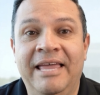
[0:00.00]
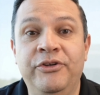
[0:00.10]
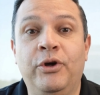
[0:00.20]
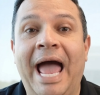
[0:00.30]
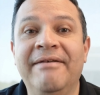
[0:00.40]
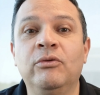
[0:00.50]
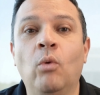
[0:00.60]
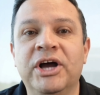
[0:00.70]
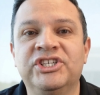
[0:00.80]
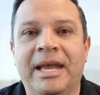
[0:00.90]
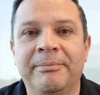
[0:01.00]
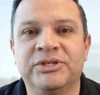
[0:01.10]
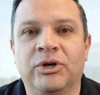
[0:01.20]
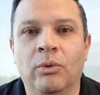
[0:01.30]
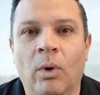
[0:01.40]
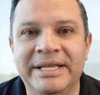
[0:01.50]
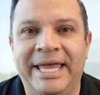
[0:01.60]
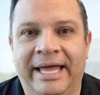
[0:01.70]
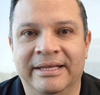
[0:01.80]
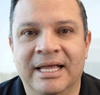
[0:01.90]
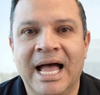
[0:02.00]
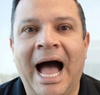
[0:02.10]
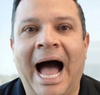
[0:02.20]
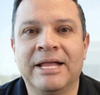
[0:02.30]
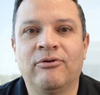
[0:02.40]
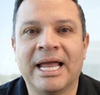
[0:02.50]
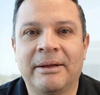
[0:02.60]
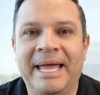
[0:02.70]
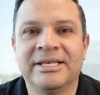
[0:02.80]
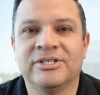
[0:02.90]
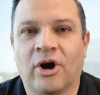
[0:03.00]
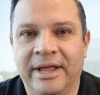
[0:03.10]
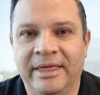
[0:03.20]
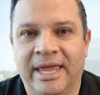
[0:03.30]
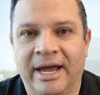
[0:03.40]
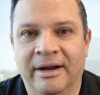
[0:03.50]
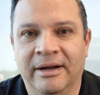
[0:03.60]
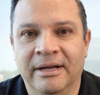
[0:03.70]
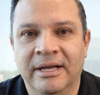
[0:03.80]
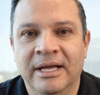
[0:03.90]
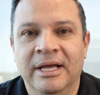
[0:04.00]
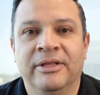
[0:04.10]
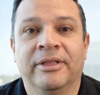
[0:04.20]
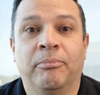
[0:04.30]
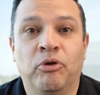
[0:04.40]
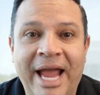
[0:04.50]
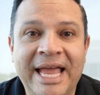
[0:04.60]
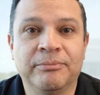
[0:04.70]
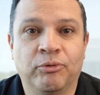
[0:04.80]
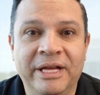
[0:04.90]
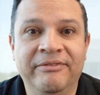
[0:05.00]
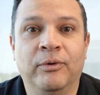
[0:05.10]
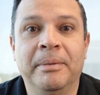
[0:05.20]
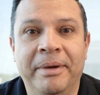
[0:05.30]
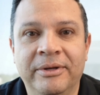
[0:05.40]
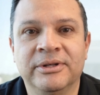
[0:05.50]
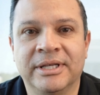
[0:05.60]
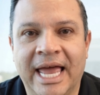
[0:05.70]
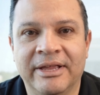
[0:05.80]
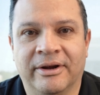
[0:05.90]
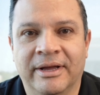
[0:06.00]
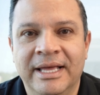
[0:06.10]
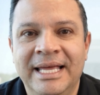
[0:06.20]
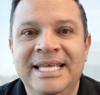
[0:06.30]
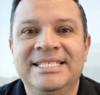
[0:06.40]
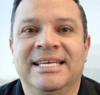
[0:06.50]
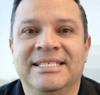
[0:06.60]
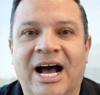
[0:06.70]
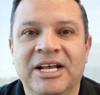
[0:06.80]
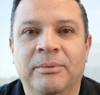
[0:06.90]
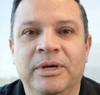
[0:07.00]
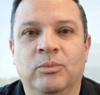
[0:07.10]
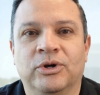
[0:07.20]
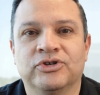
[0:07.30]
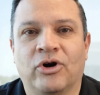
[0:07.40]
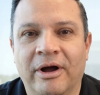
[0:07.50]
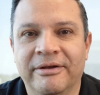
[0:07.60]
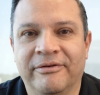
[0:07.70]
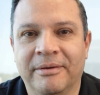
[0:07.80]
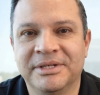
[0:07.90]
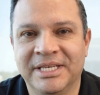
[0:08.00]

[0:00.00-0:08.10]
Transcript: If you haven't watched episode 1 yet, I'd recommend starting there. The brand brief we built together is the document we're drawing from